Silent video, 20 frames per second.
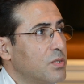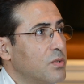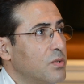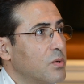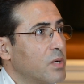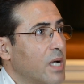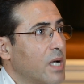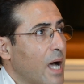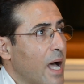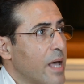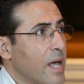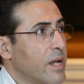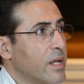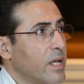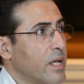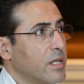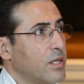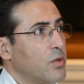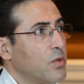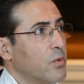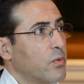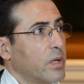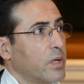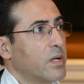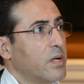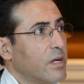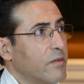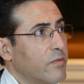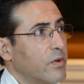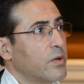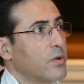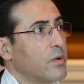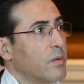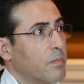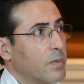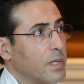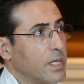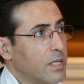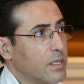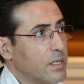you got it and you recover
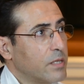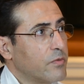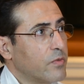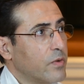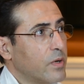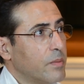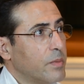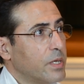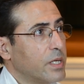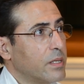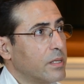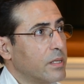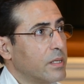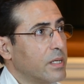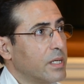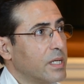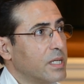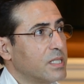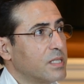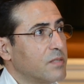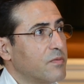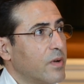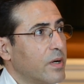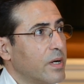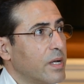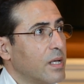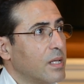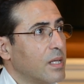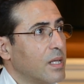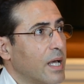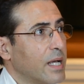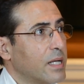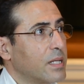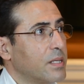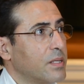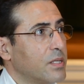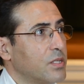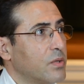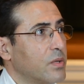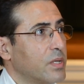completely from it, it's very
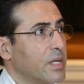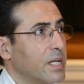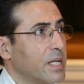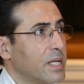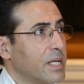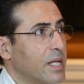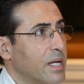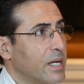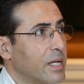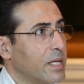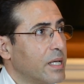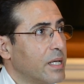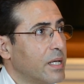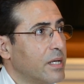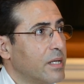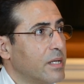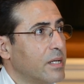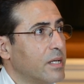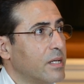unlikely that you're going to get it again.